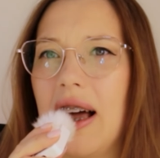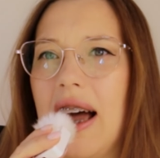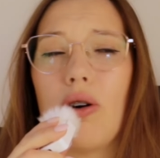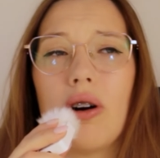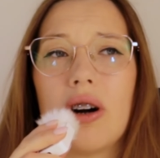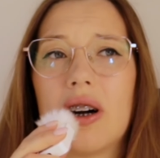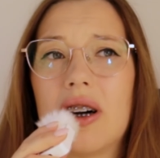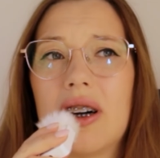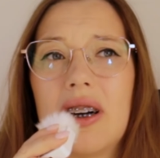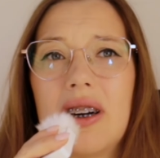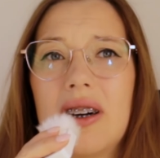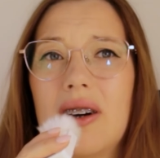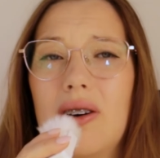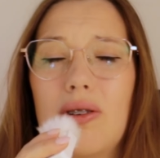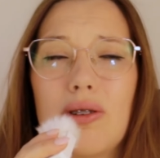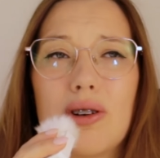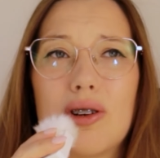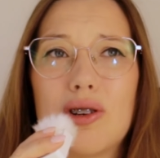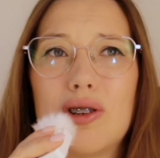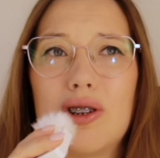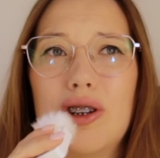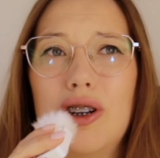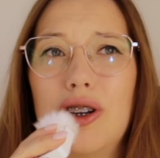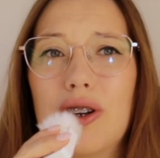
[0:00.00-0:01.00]

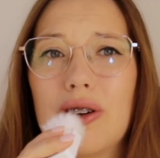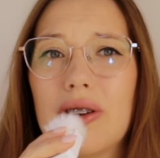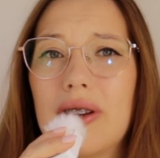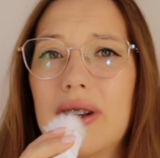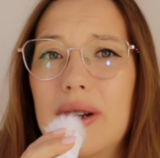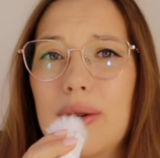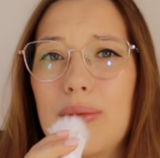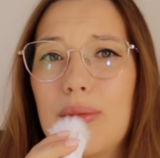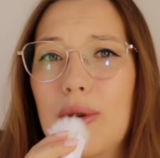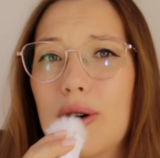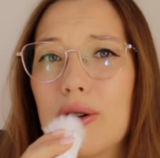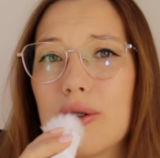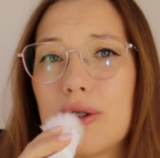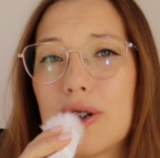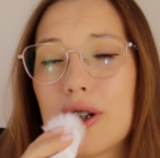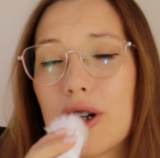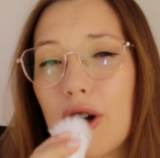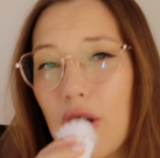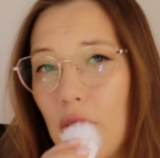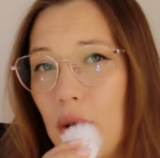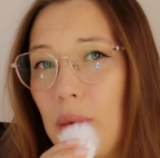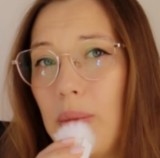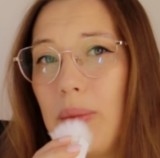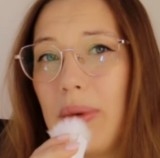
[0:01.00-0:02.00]
or not the most
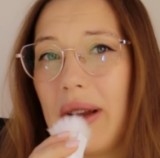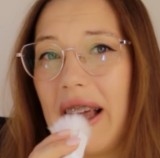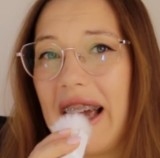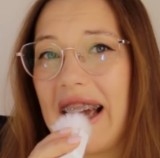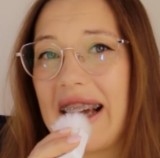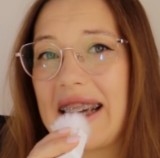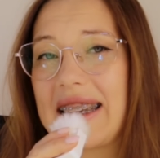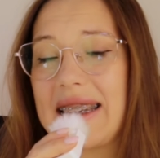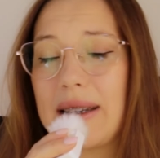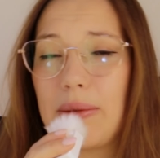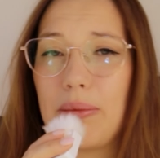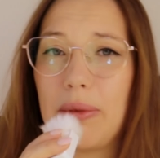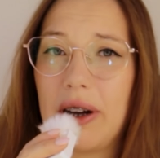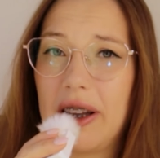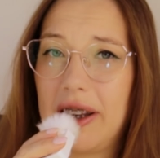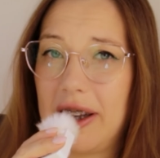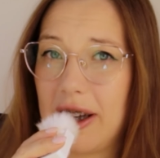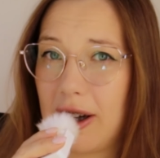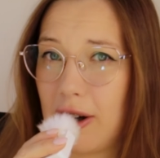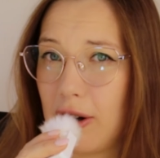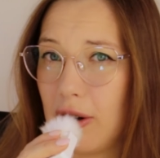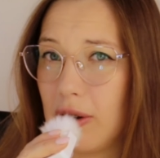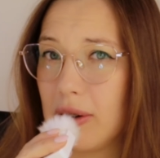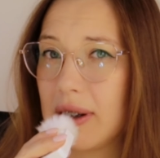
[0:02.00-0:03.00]
complex among the
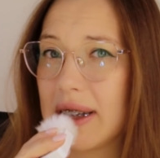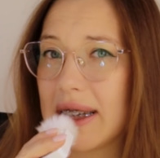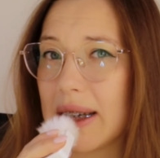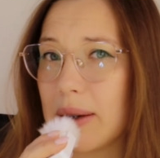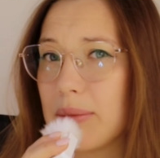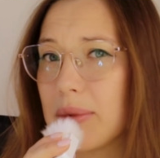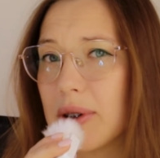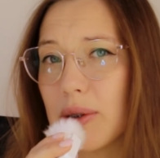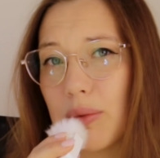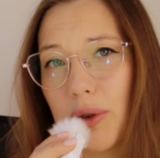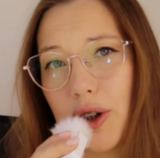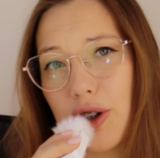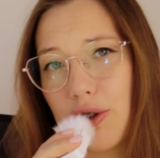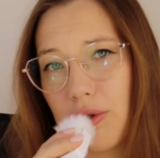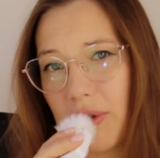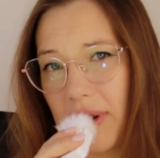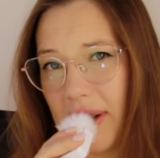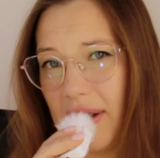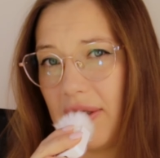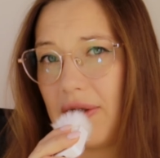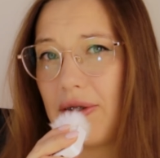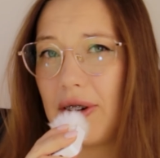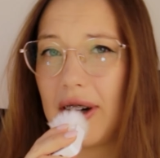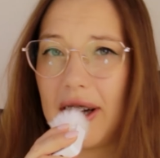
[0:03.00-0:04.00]
concepts which you
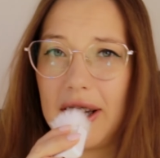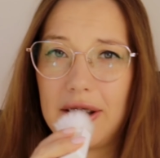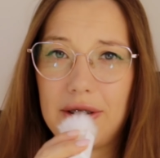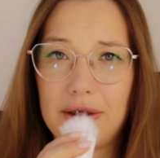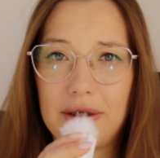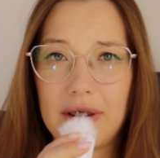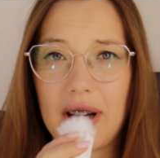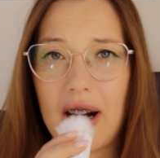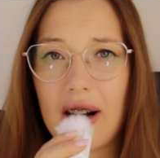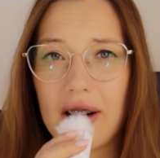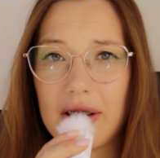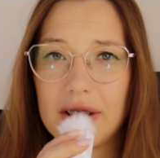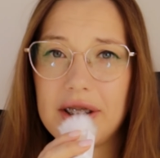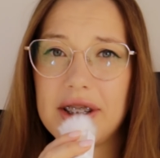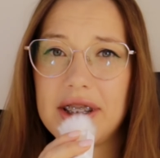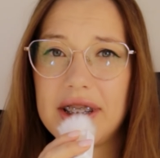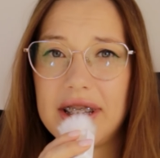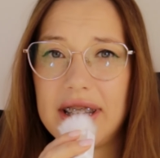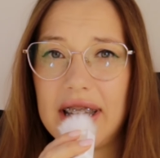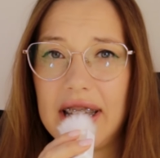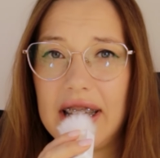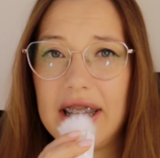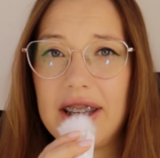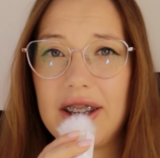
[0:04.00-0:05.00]
can find on
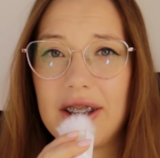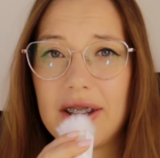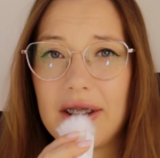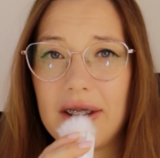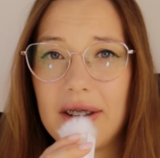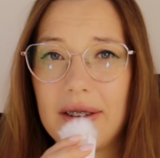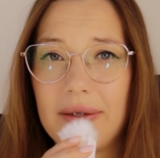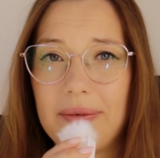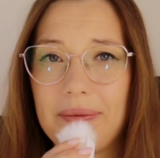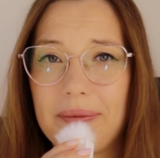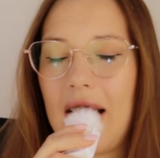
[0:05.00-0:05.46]
ArtStation.